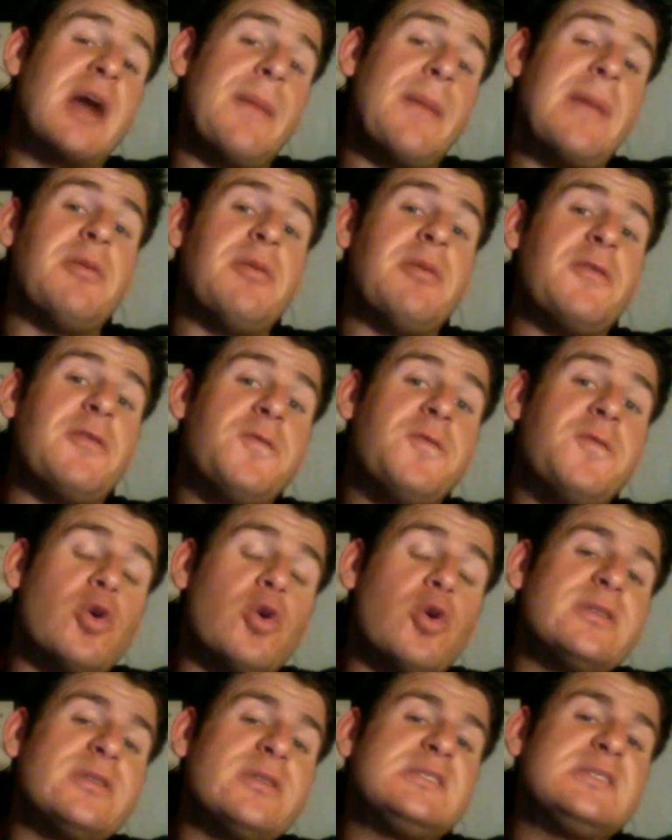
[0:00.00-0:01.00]
before
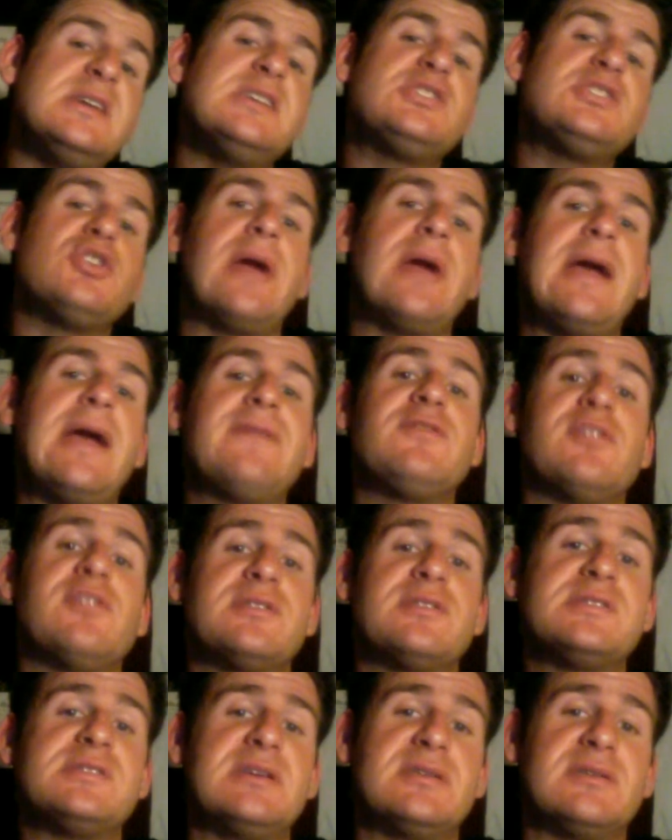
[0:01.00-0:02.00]
the season or after the
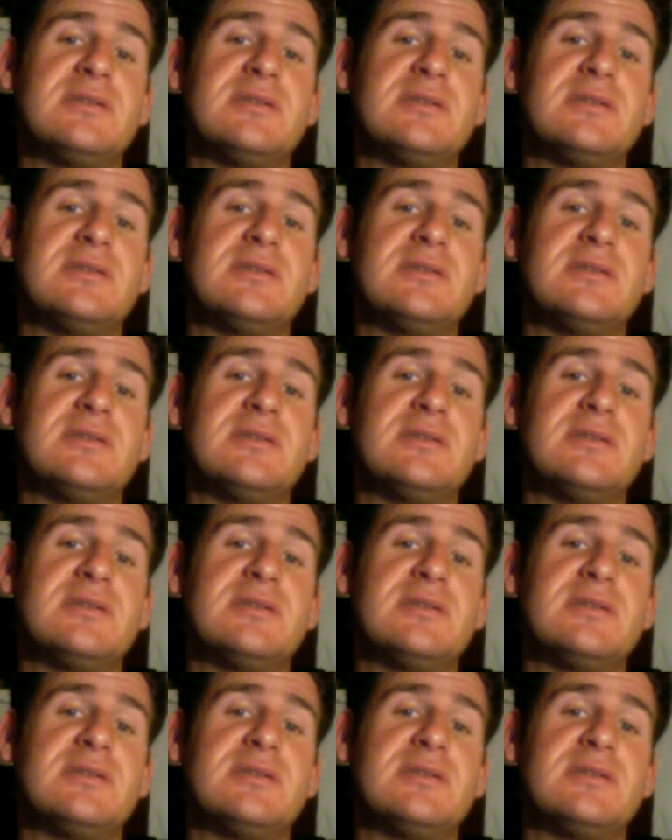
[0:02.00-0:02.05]
season?